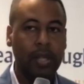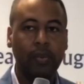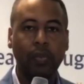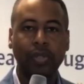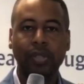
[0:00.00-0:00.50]

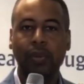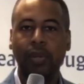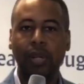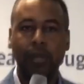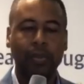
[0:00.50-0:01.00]
And what's
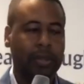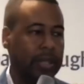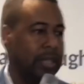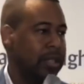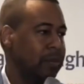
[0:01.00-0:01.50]
going on with
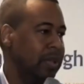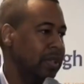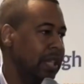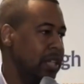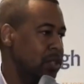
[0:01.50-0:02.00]
them?
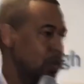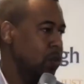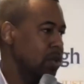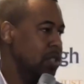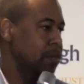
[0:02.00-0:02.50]
And they just
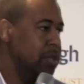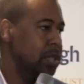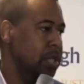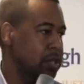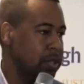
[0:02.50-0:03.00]
want some
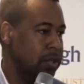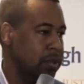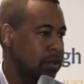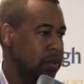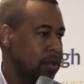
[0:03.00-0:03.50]
attention.
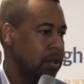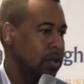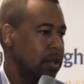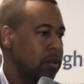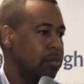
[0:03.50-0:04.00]

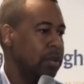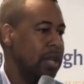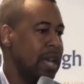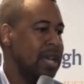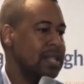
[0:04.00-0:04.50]

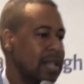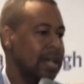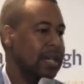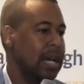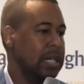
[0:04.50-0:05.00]
But as
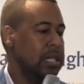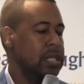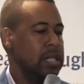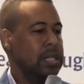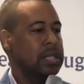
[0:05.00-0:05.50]
I got
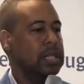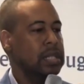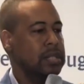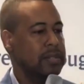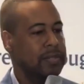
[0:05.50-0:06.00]
into the
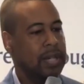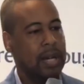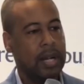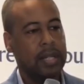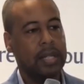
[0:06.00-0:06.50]
things of
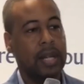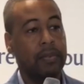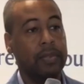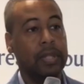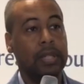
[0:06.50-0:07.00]
God, and
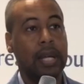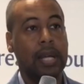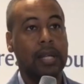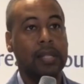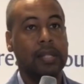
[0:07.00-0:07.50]
I
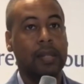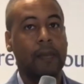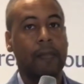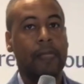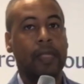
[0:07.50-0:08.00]
realized
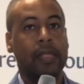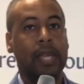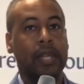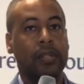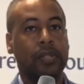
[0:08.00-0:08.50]

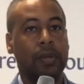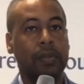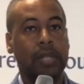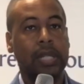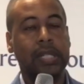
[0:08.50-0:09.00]
that
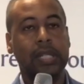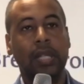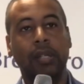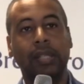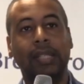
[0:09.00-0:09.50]
certain
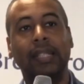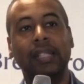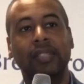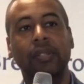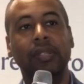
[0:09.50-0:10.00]
things
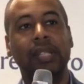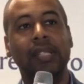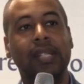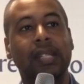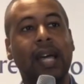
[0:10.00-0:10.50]

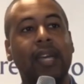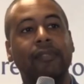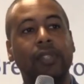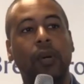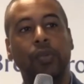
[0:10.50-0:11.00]
in
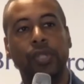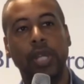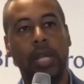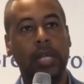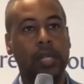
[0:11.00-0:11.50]
life don't
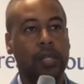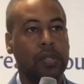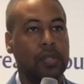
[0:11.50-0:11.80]
change.